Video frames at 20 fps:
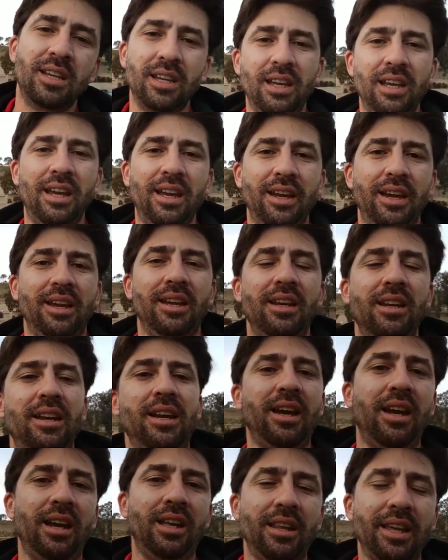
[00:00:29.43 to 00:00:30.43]
And
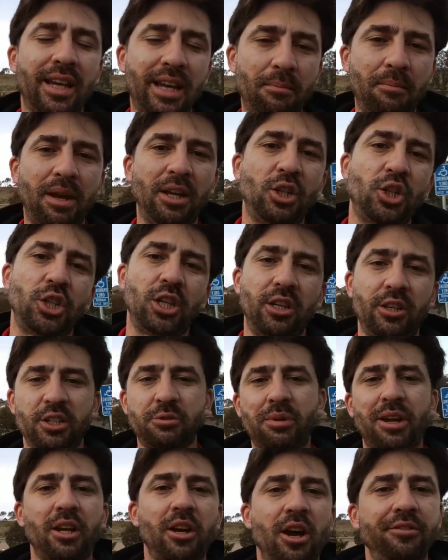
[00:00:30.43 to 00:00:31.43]
uh, like I mentioned, here's
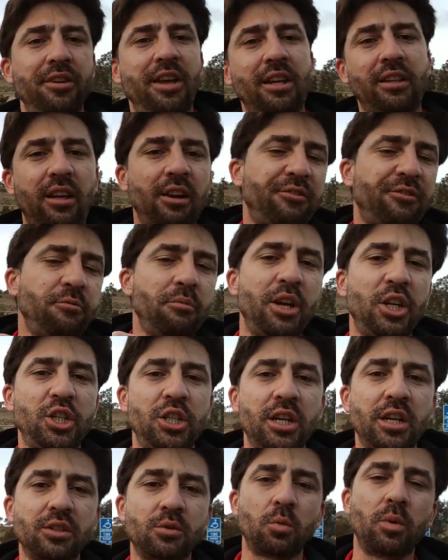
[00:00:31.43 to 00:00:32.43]
my contact information
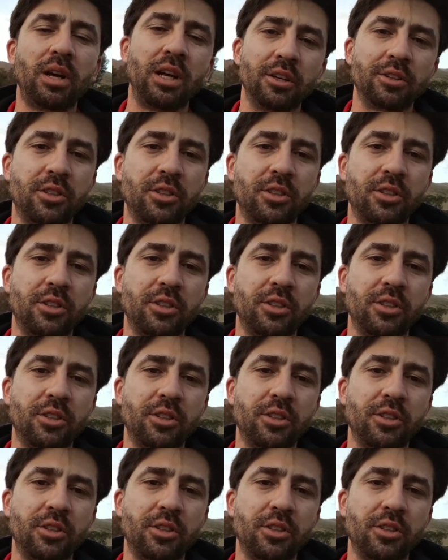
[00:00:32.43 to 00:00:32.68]
as well,